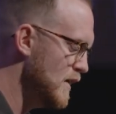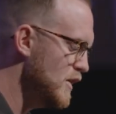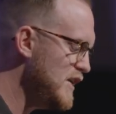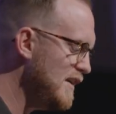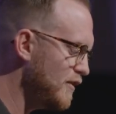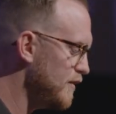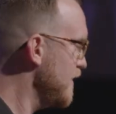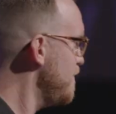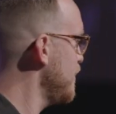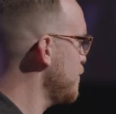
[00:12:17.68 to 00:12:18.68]
Jesus
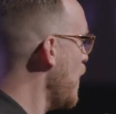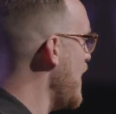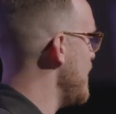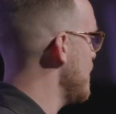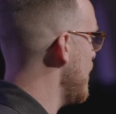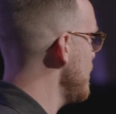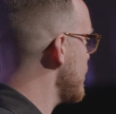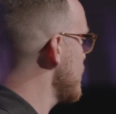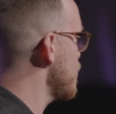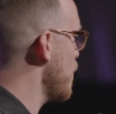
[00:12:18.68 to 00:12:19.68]
lived this way, under
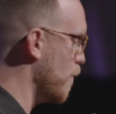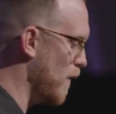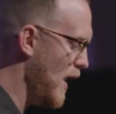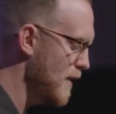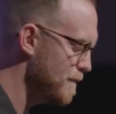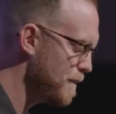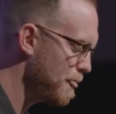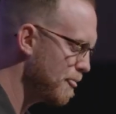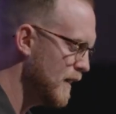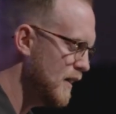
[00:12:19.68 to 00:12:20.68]
control, right?
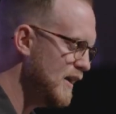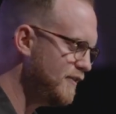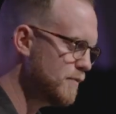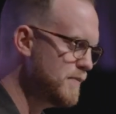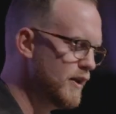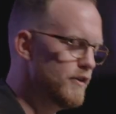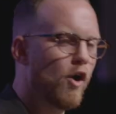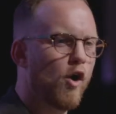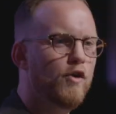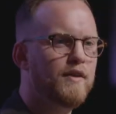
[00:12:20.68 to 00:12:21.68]
He submitted
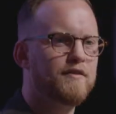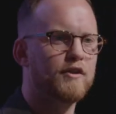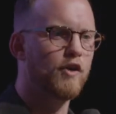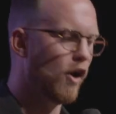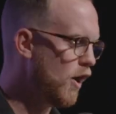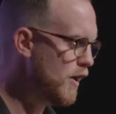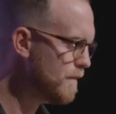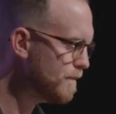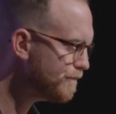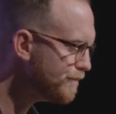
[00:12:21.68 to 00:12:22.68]
not only to God,
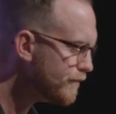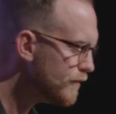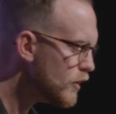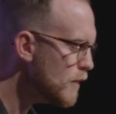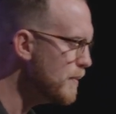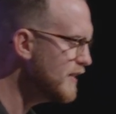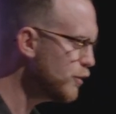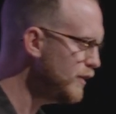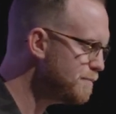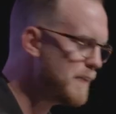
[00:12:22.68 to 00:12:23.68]
but to
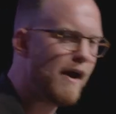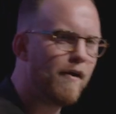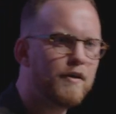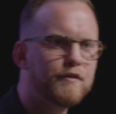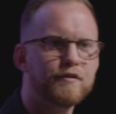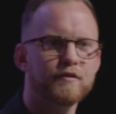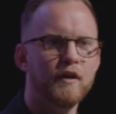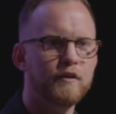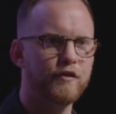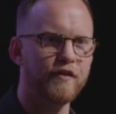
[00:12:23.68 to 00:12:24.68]
his parents,
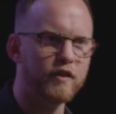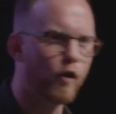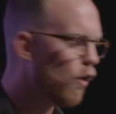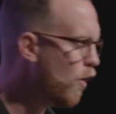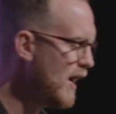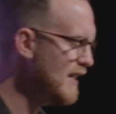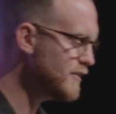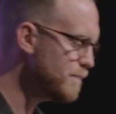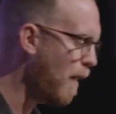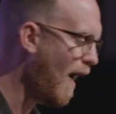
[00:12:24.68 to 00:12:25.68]
to the law, and
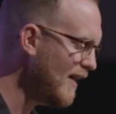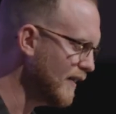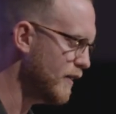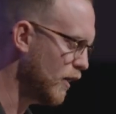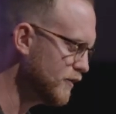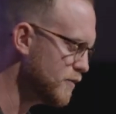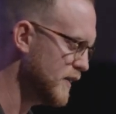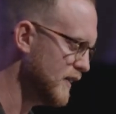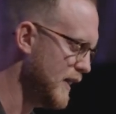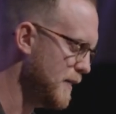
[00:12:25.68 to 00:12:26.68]
to Pilate,
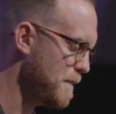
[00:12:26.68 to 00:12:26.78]
ultimately.